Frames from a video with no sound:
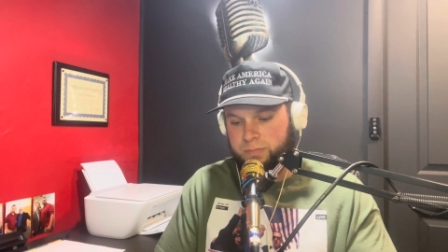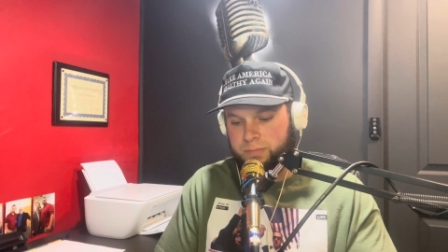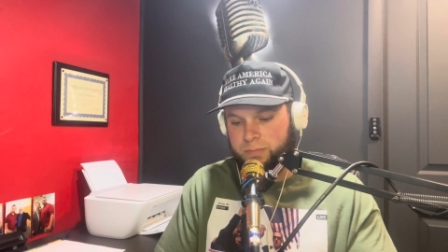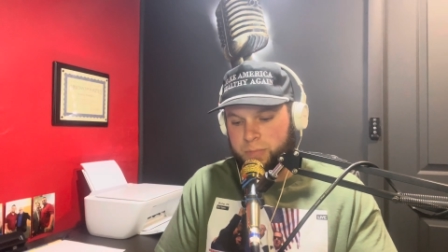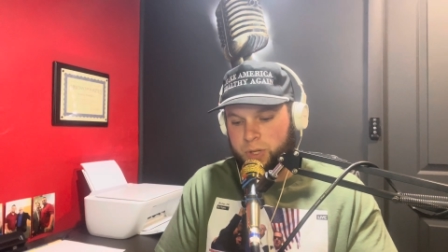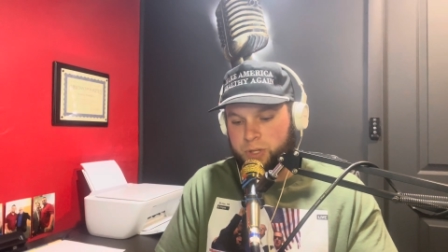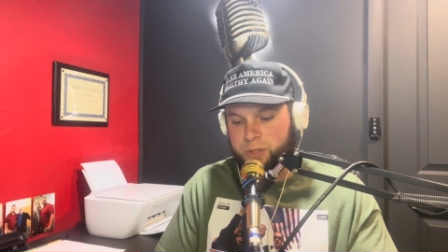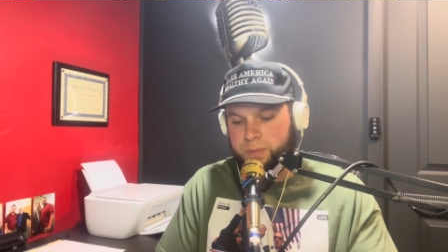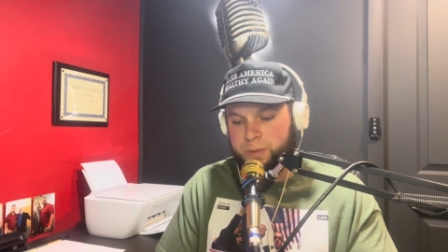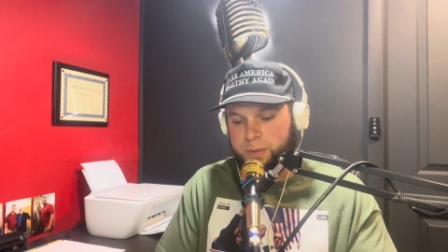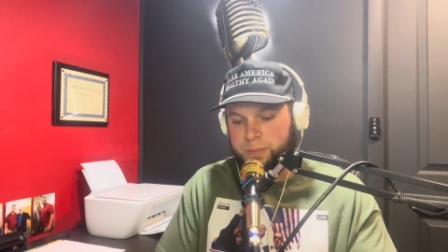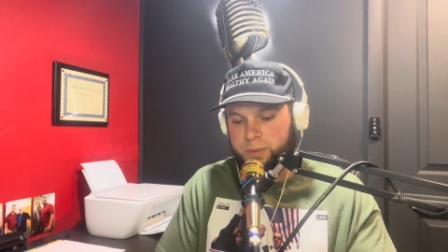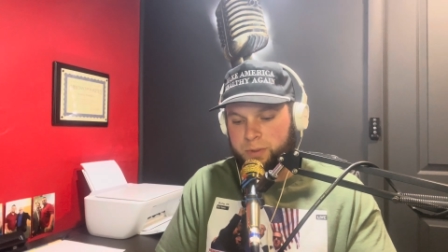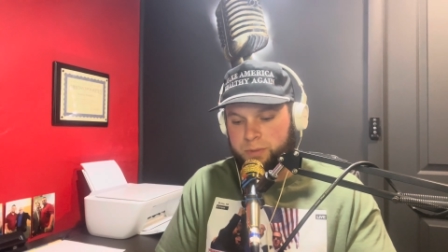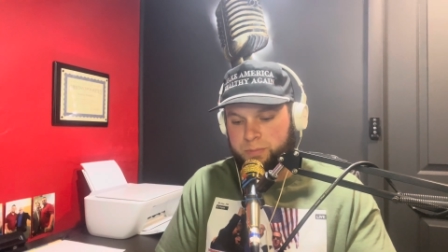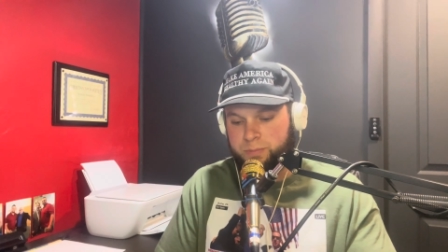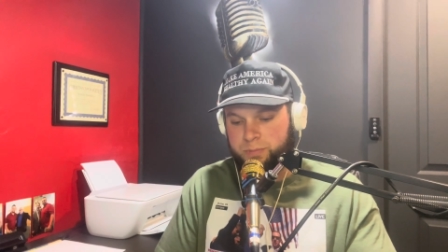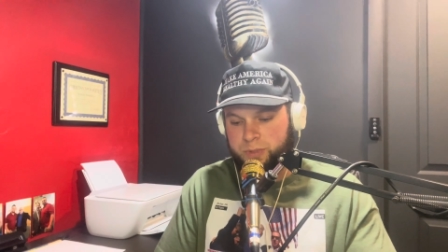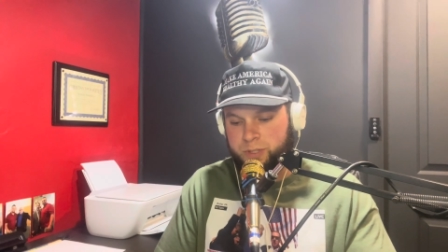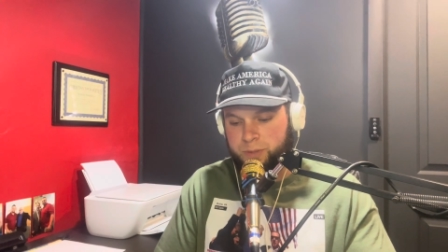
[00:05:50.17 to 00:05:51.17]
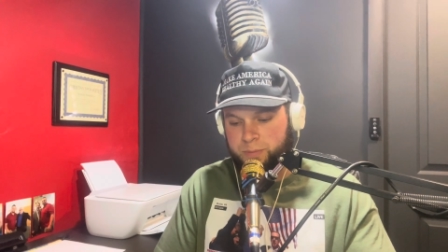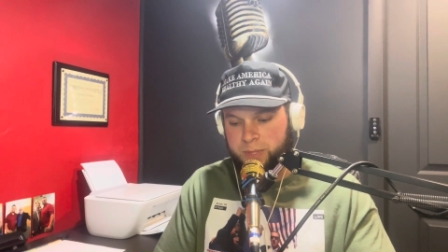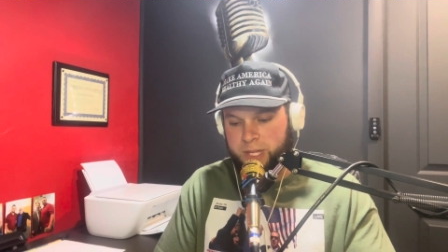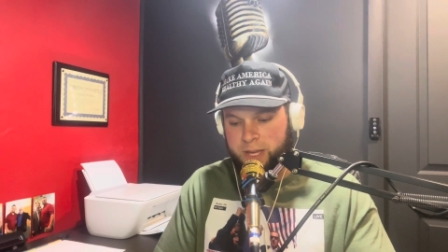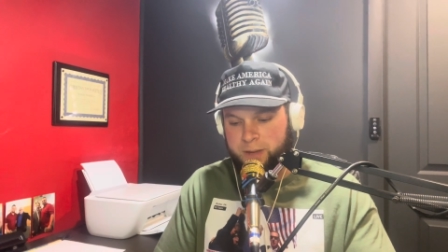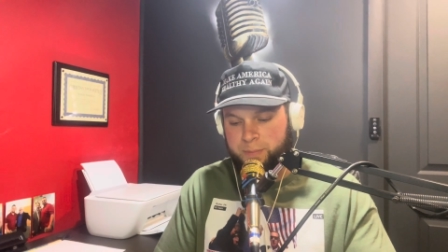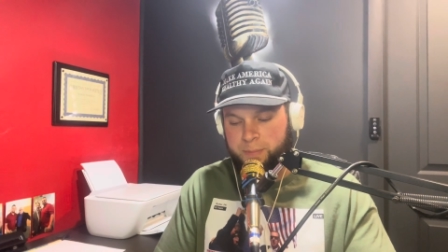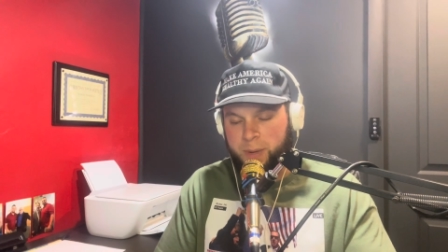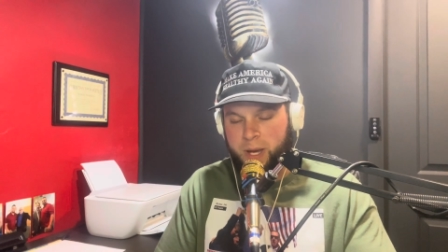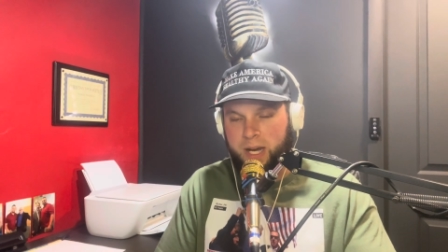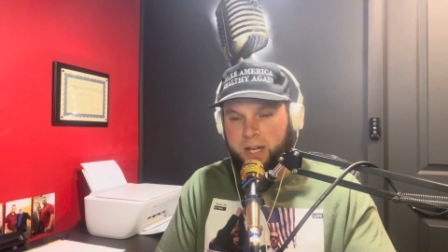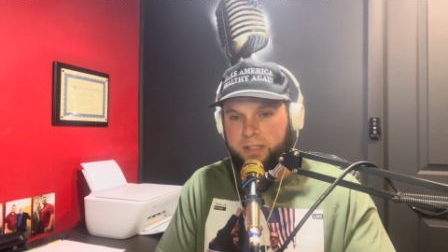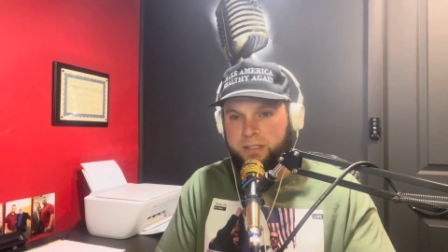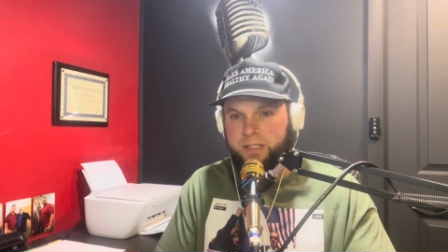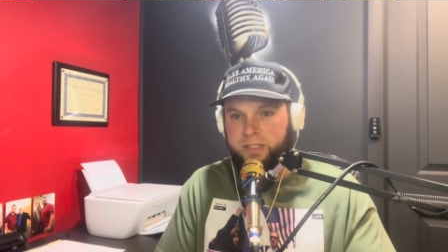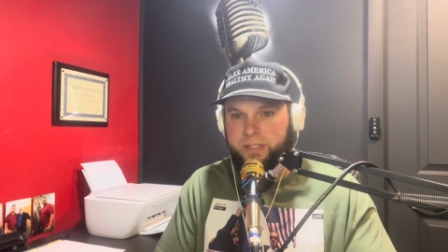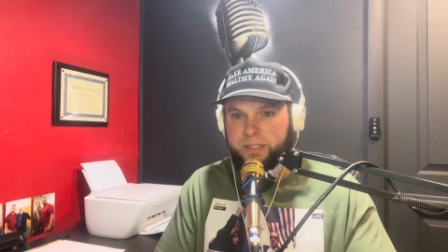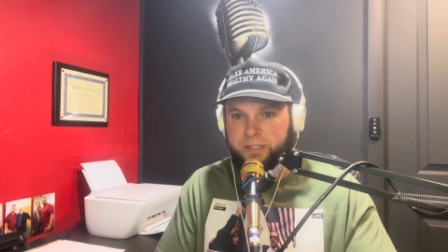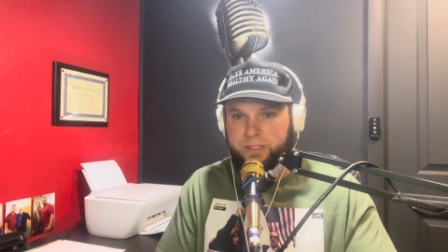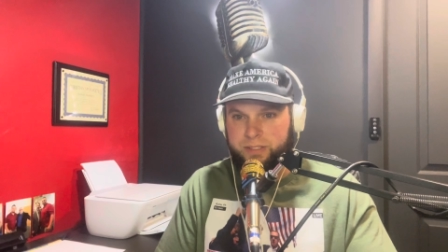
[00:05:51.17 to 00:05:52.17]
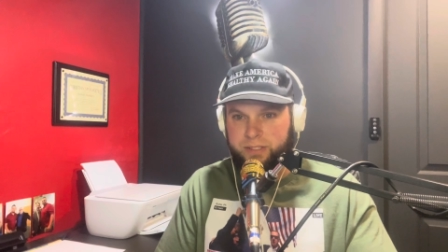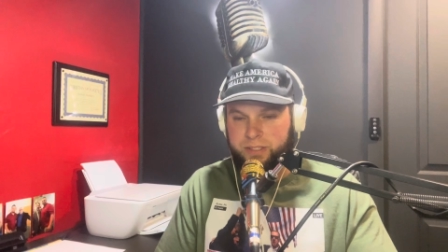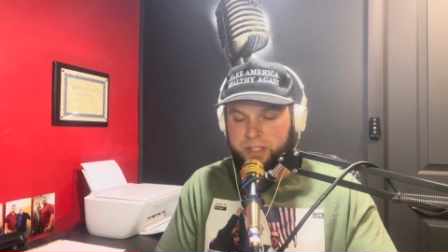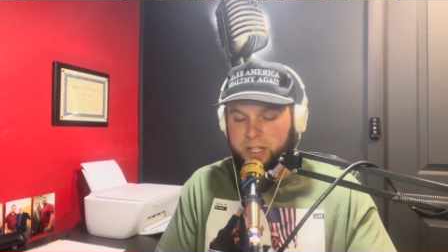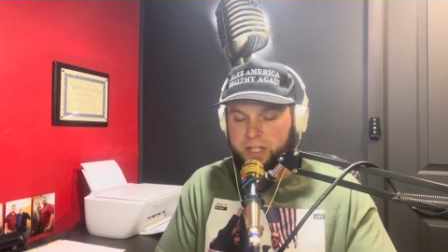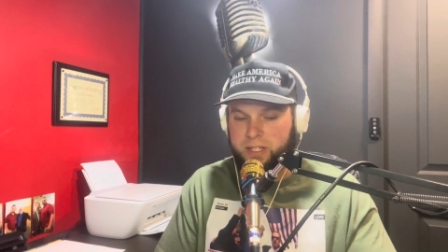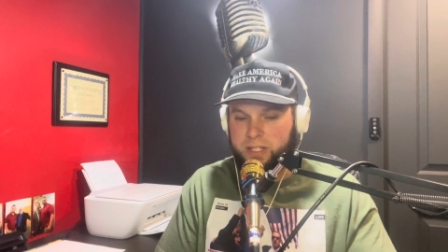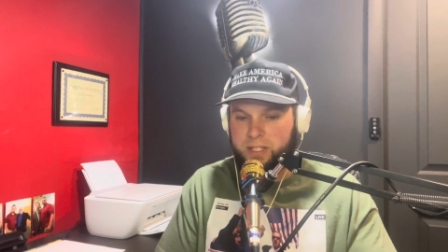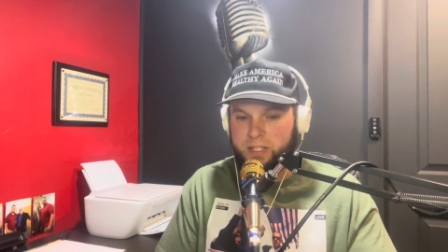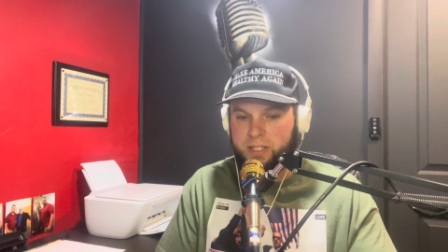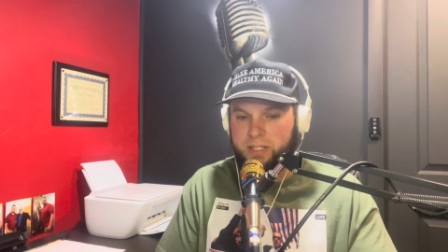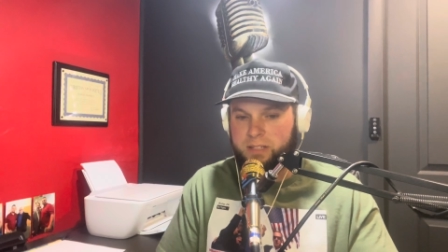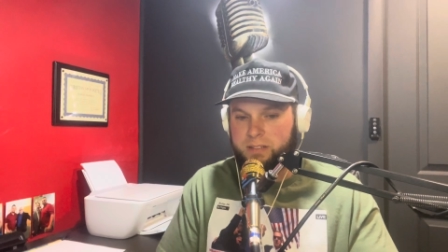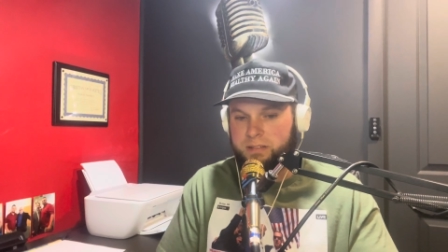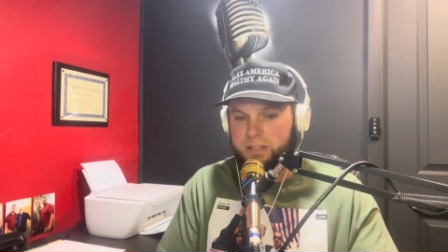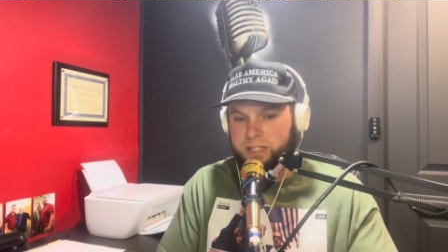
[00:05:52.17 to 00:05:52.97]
most people to them politics is yucky